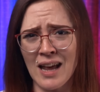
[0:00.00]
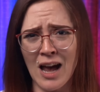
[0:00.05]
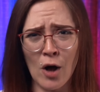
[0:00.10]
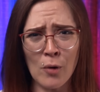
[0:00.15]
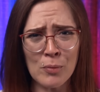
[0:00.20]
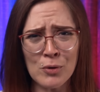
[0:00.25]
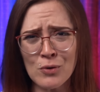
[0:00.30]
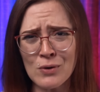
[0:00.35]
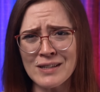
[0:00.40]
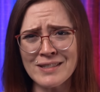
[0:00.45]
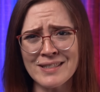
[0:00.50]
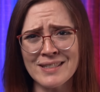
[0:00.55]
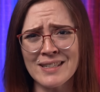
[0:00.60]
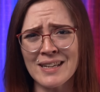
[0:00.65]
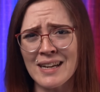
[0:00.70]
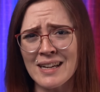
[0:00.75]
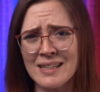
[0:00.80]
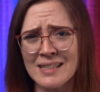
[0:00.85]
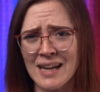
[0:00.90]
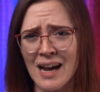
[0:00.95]
help you to
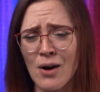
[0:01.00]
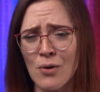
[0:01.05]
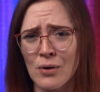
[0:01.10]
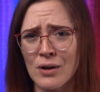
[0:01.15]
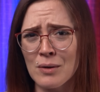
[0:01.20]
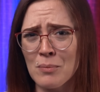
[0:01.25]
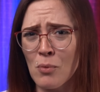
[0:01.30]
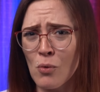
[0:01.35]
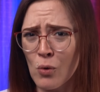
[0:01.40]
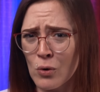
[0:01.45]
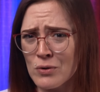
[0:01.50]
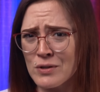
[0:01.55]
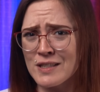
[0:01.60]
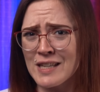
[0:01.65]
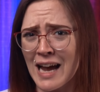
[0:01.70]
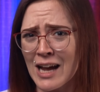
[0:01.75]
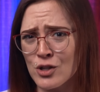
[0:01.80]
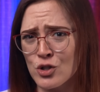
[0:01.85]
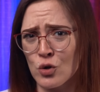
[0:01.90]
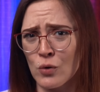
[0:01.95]
stand out in more
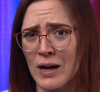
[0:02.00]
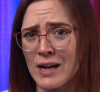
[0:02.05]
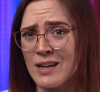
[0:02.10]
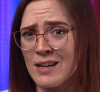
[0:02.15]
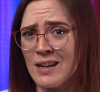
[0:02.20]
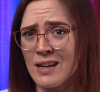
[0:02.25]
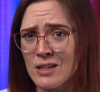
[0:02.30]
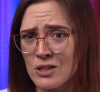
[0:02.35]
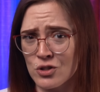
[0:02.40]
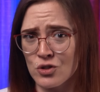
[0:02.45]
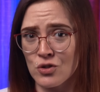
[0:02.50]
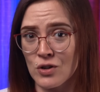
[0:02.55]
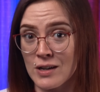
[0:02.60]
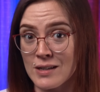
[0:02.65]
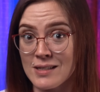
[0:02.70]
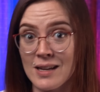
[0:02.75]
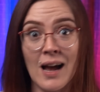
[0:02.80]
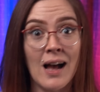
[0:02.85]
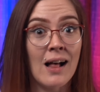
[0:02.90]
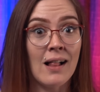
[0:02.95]
saturated
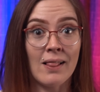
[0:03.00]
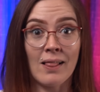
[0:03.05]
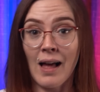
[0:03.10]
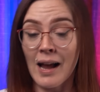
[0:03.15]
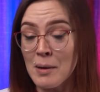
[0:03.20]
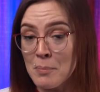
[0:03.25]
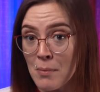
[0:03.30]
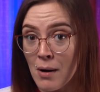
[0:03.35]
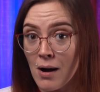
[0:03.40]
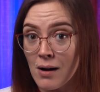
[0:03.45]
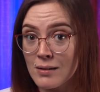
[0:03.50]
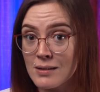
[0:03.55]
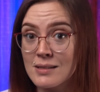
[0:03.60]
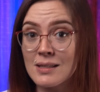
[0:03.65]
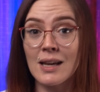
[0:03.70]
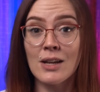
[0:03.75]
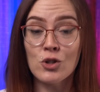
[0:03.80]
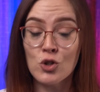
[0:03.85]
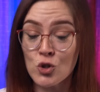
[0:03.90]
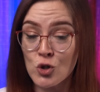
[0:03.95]
industries, like mugs and